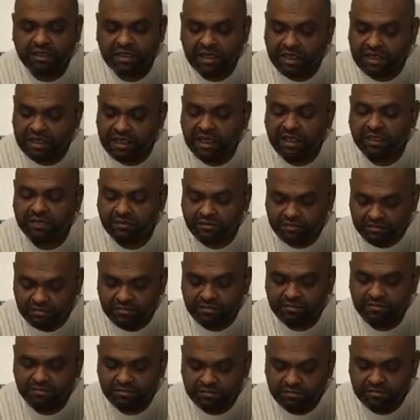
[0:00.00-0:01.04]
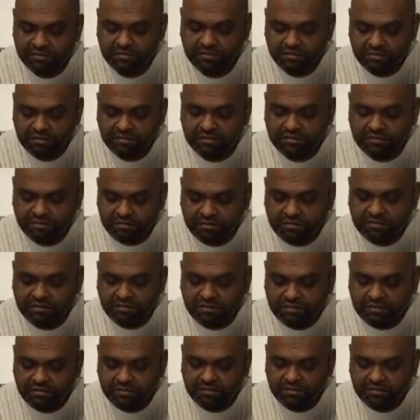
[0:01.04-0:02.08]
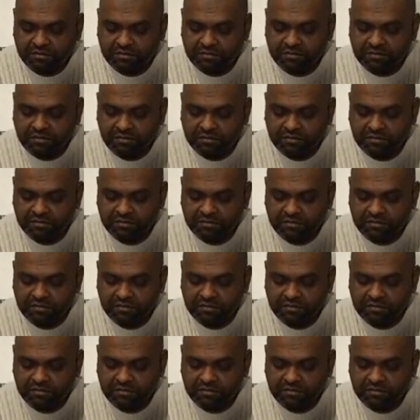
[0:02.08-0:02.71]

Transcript: Like when I moved to London from,